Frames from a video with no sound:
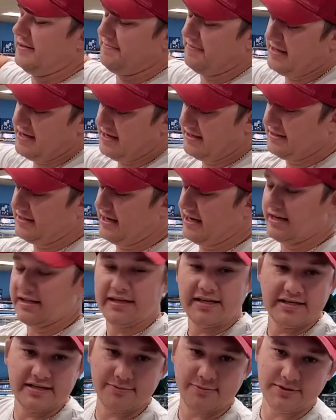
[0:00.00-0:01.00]
things that
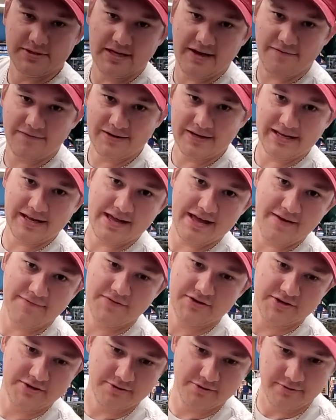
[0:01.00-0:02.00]
Elisa will definitely have
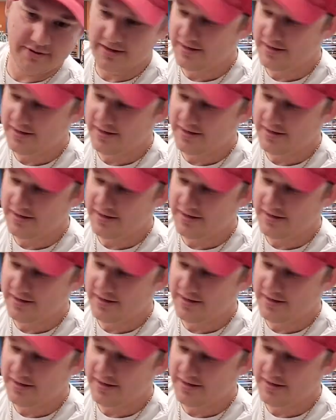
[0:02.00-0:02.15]
to